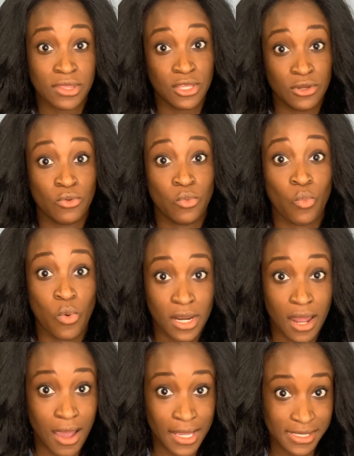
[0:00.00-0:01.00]
you what
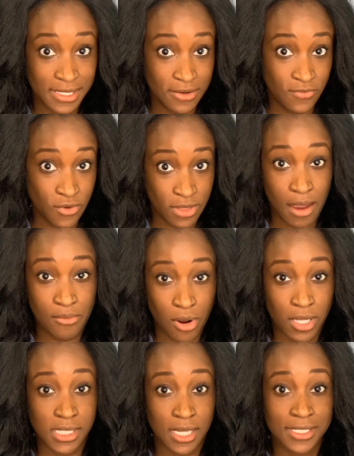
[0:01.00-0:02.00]
I did for that
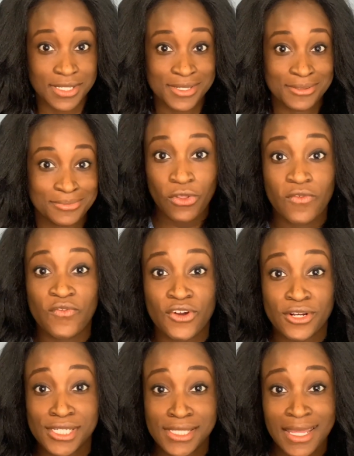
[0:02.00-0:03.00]
process. The
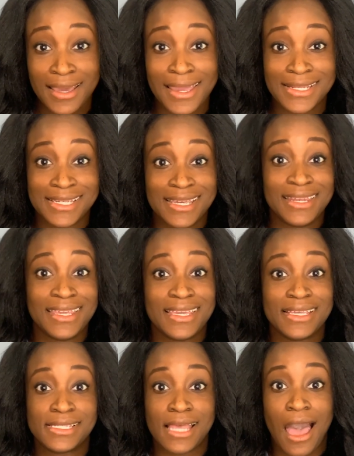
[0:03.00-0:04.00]
first thing I did
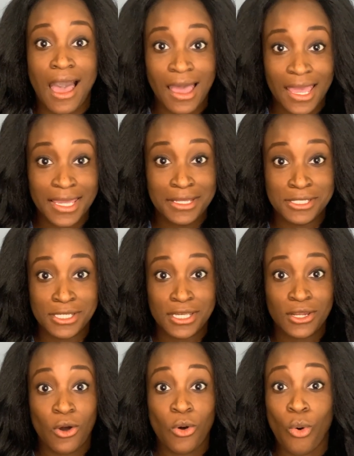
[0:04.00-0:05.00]
is I
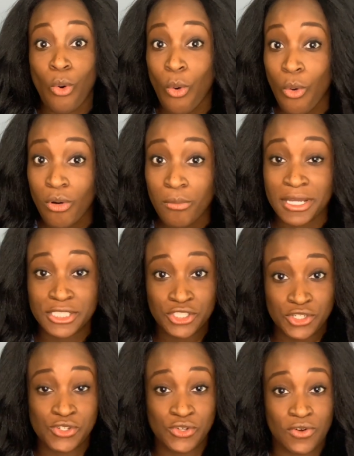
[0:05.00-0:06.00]
did a whole bunch
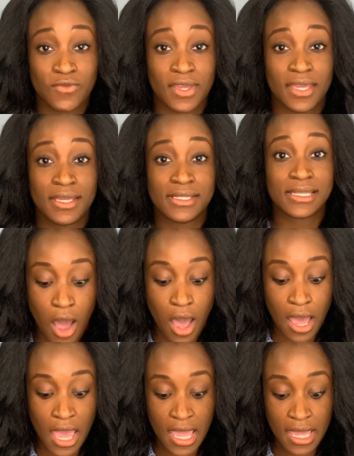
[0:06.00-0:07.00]
of surveys.
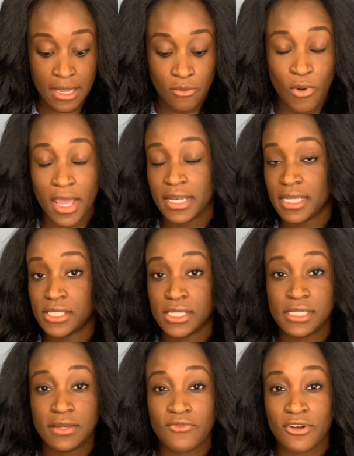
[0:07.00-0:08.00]
I went into
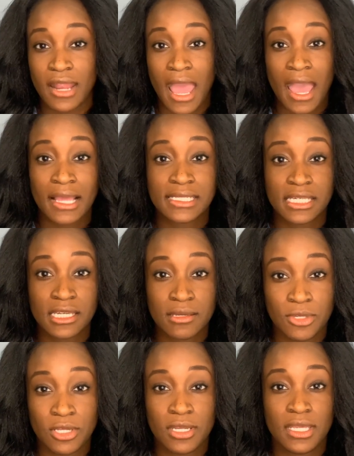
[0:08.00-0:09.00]
different acting
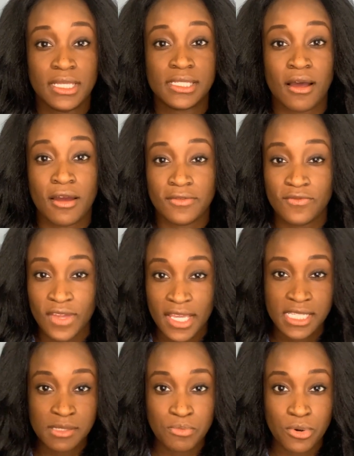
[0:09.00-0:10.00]
communities on
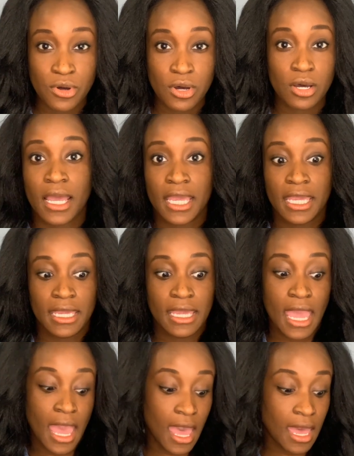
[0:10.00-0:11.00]
Facebook. I
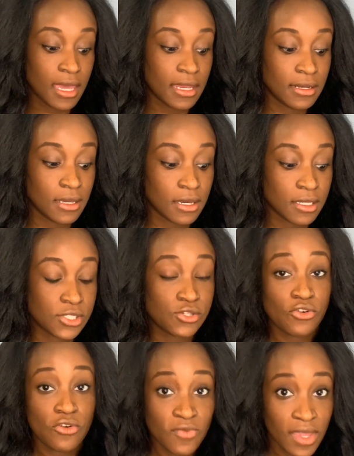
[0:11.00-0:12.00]
had a
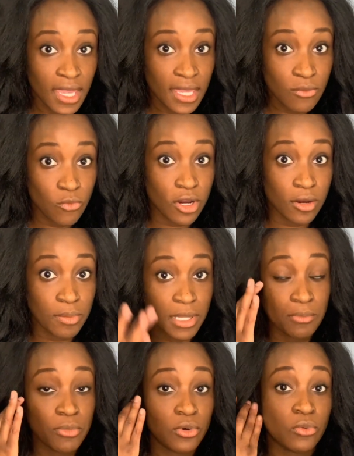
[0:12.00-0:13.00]
survey where
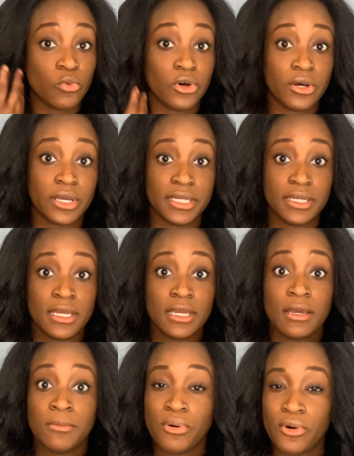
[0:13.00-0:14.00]
people would
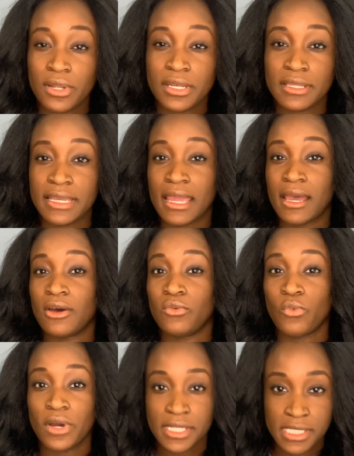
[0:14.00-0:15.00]
put down
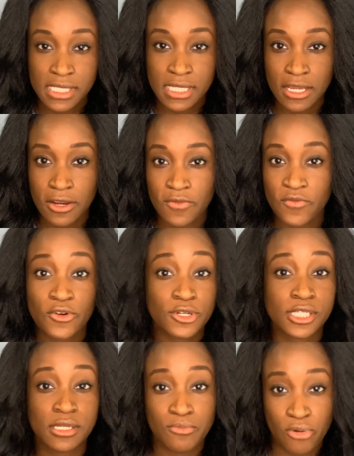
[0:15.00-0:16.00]
what is their
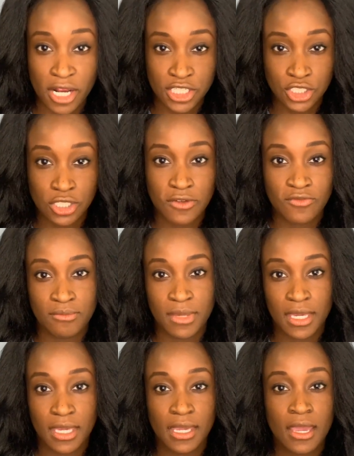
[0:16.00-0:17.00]
first impression of
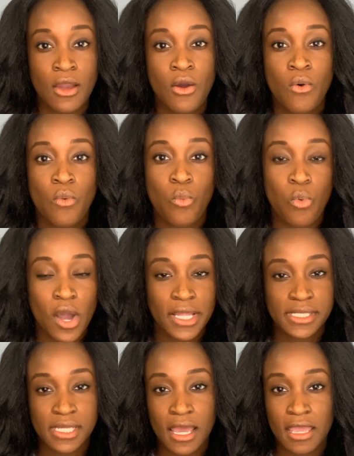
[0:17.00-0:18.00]
me,
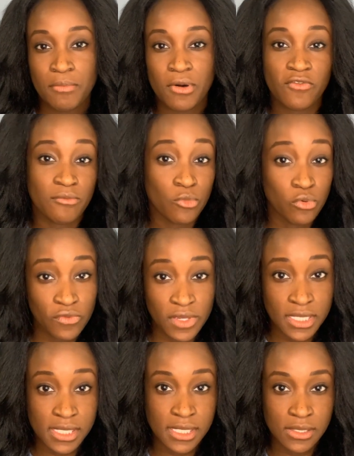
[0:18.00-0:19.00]
what type of
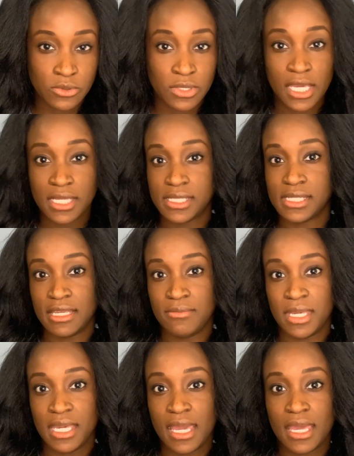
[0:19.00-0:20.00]
movies do they see
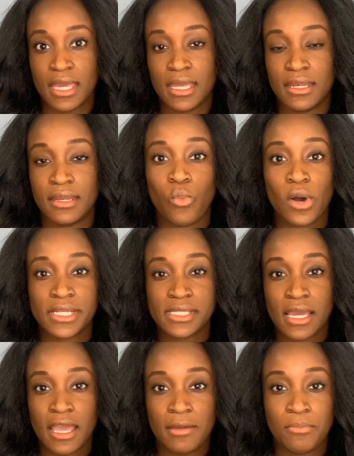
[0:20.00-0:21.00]
me in, what
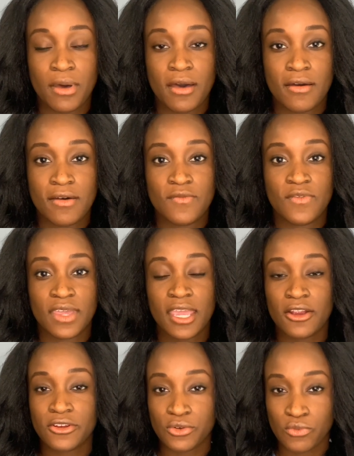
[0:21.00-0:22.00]
type of
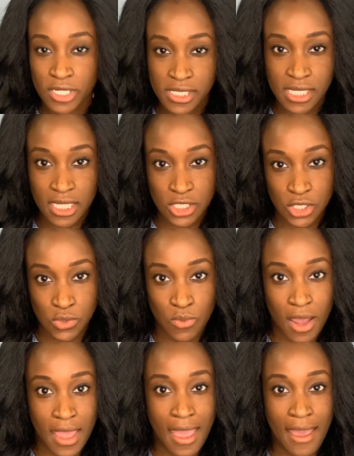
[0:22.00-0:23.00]
characteristics do
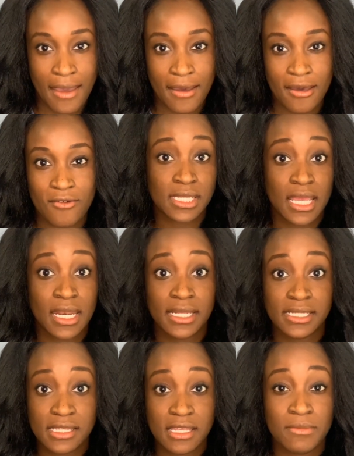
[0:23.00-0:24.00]
I have, and I
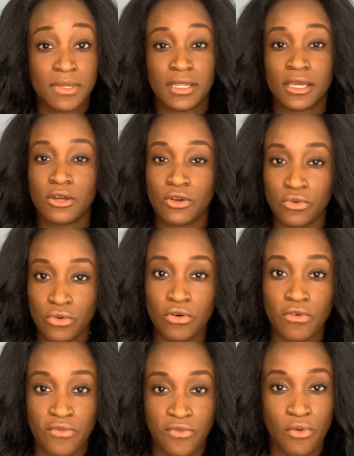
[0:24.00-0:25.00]
did them in like a
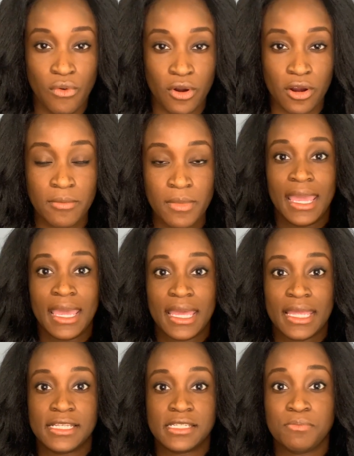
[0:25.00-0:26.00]
Google form and